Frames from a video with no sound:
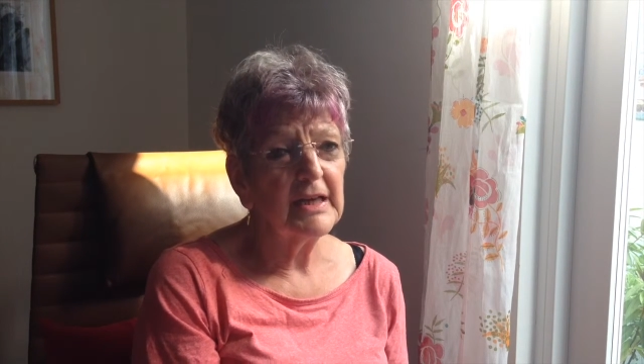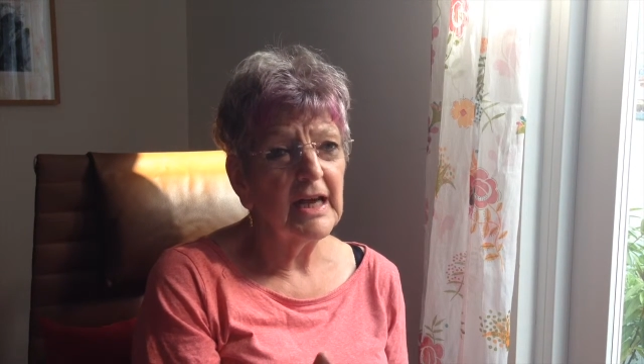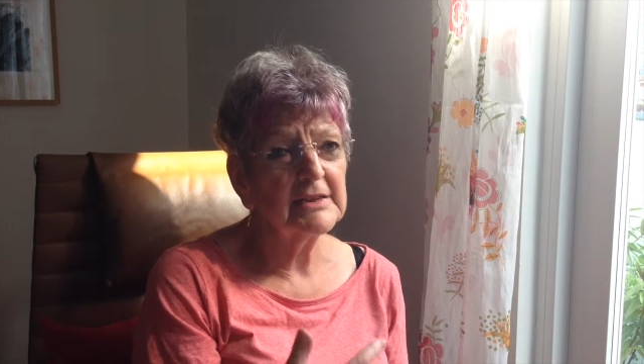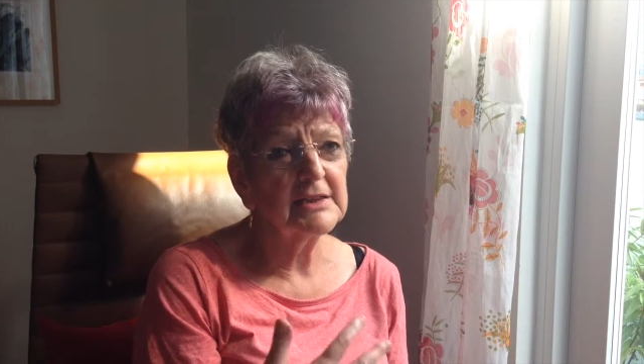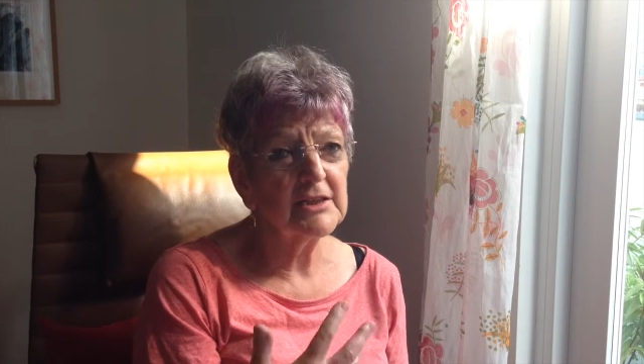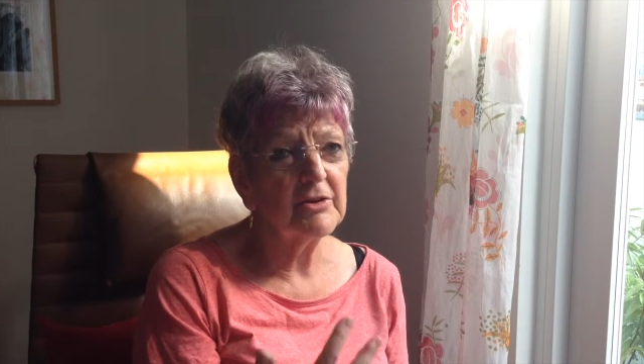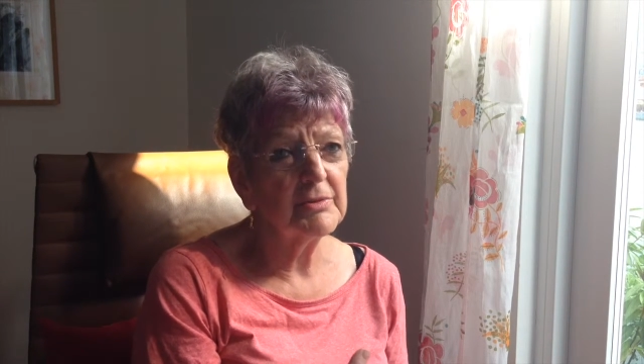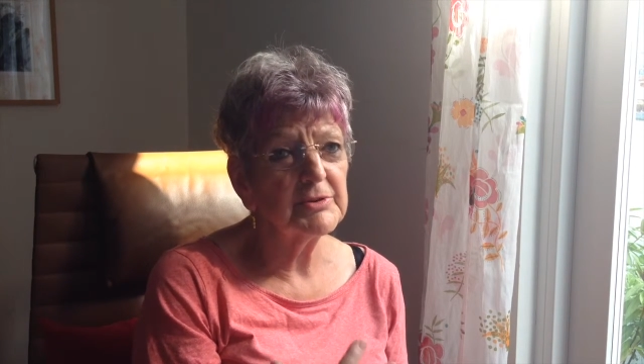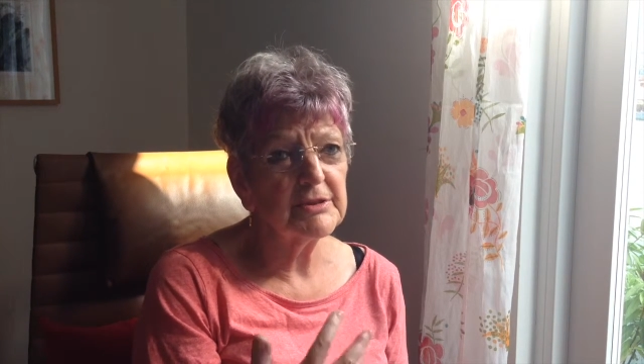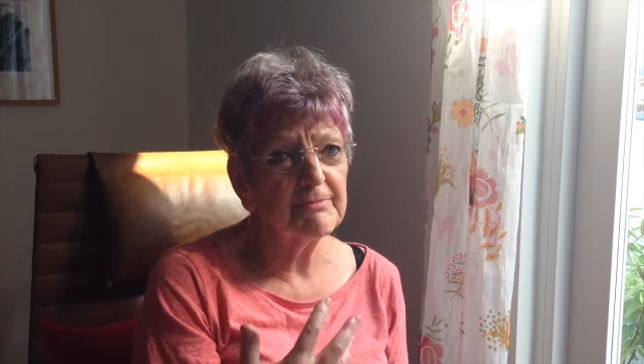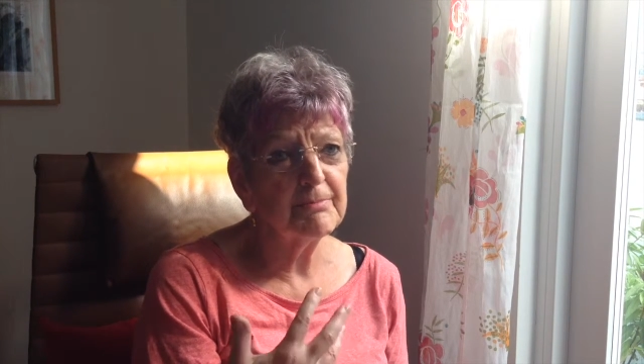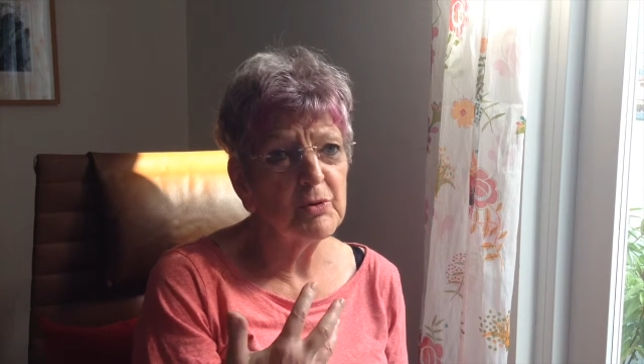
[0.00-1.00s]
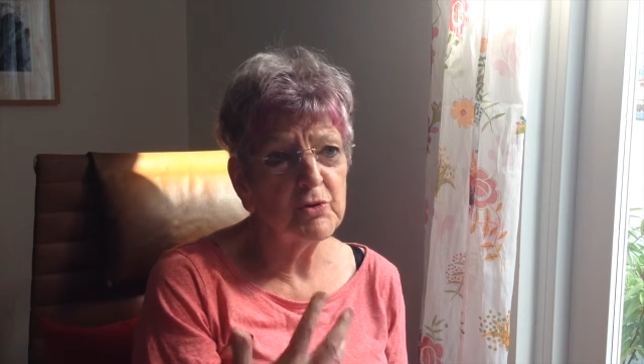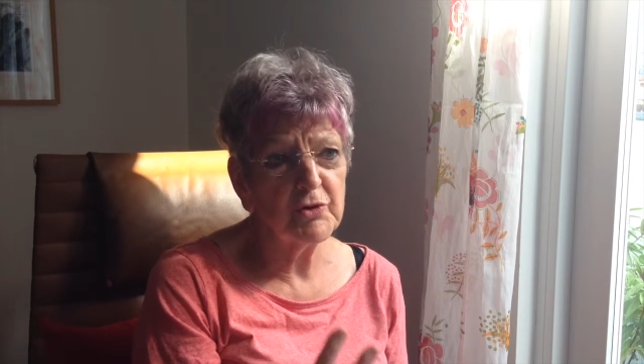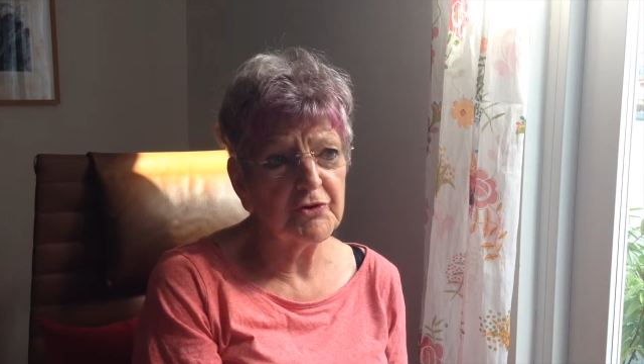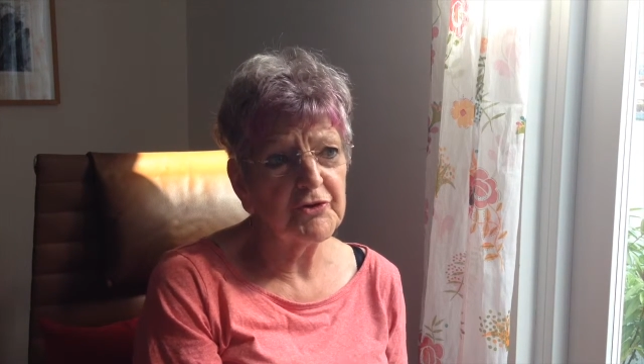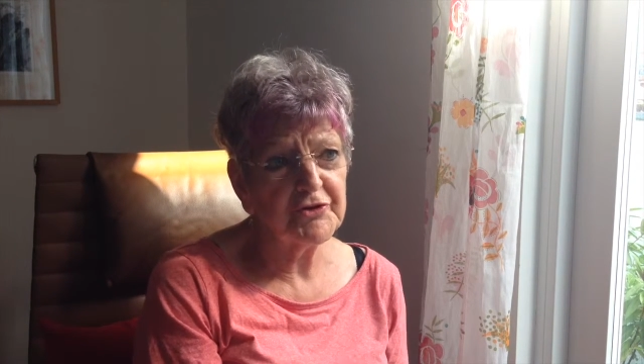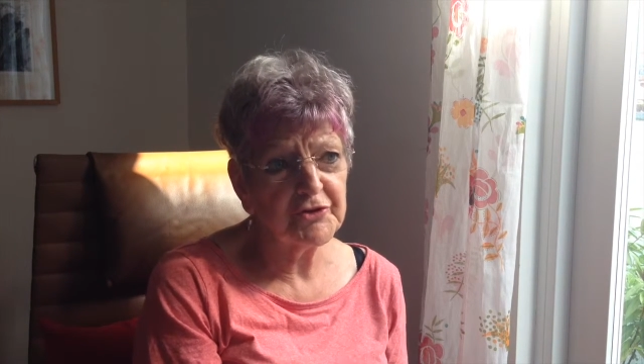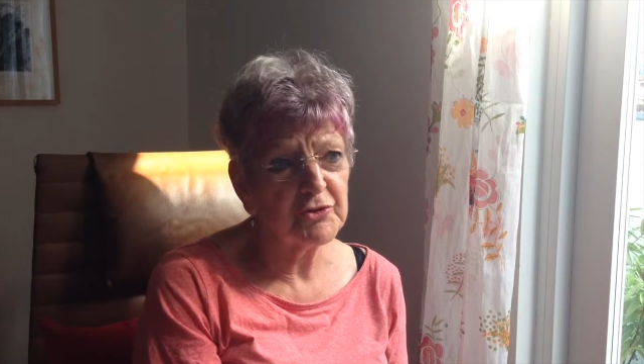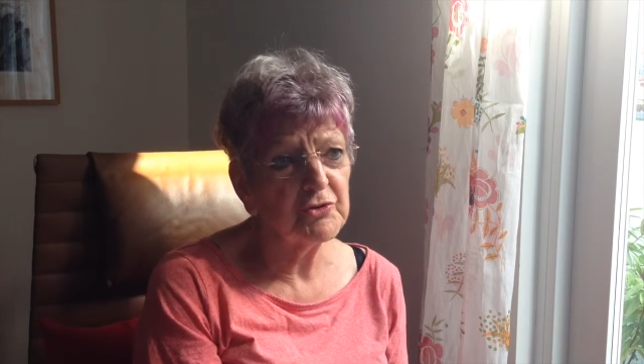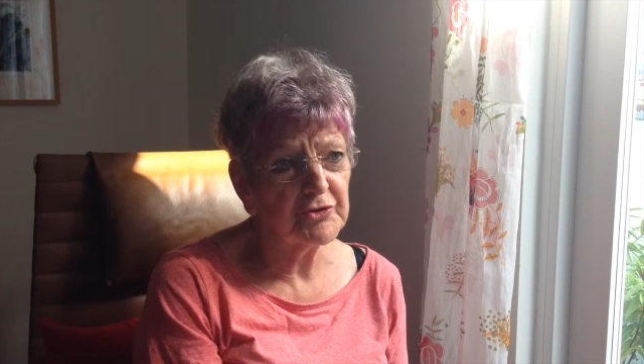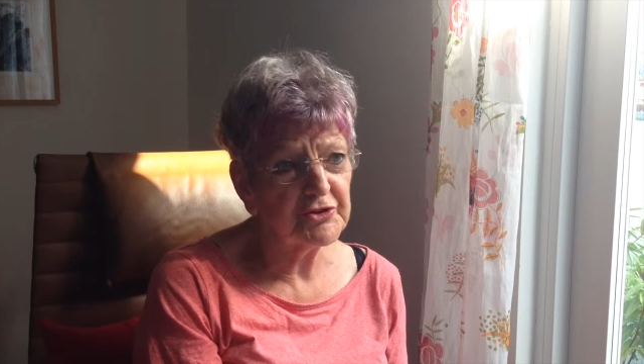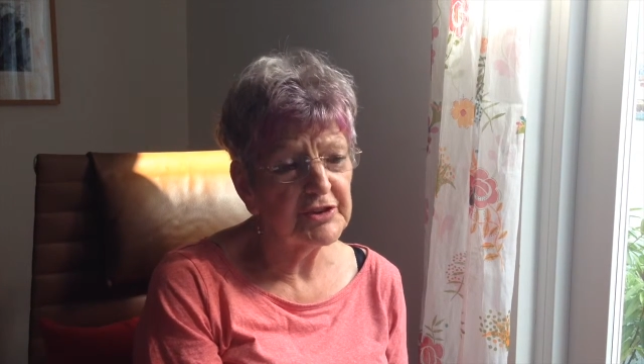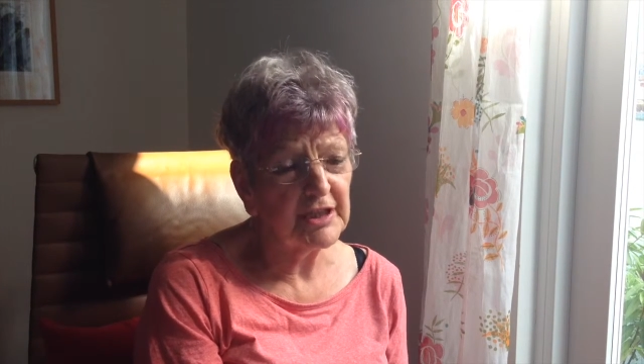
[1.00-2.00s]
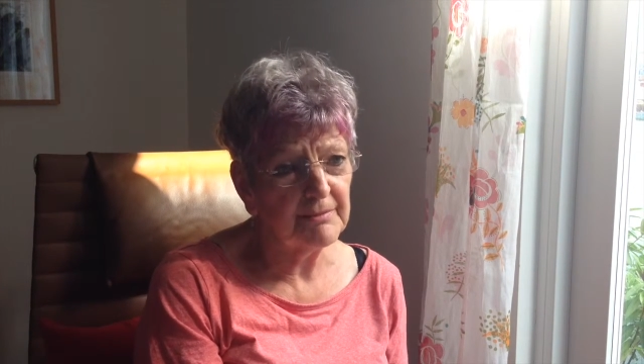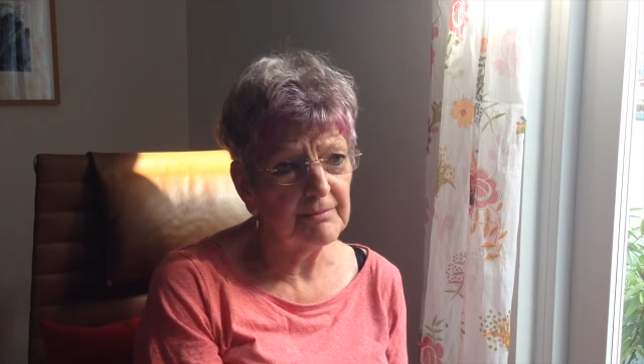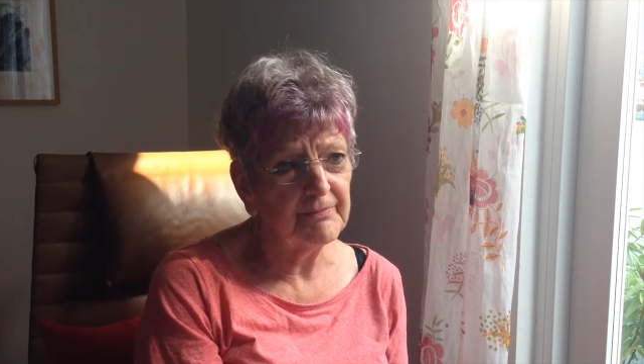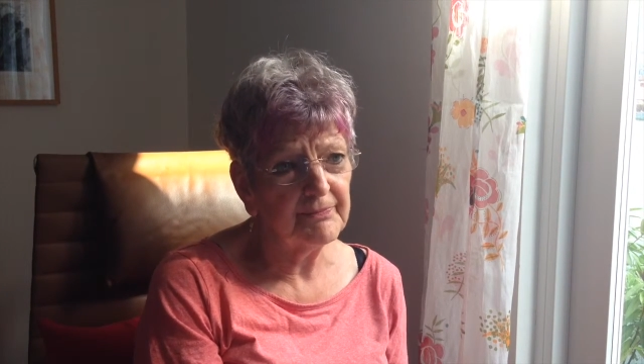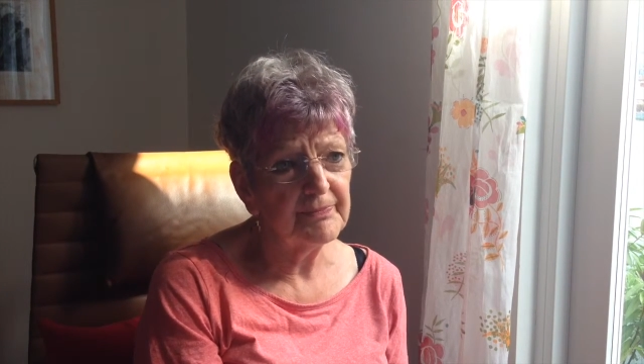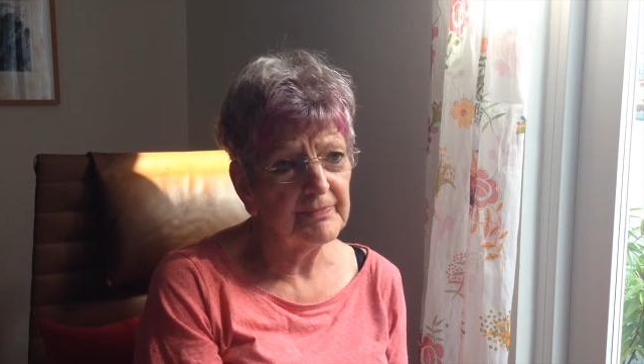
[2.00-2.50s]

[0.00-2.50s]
And so it was important to talk to them